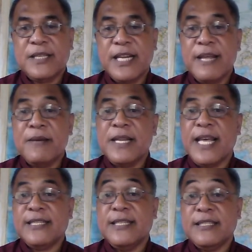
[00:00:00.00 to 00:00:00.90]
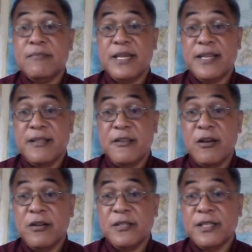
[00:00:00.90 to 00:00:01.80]
claim it as systematic
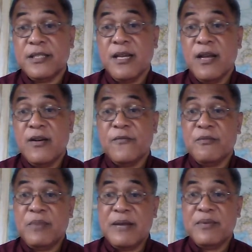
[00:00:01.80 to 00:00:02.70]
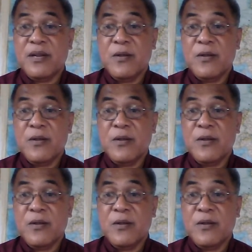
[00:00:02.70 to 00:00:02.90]
theologies of the Bible,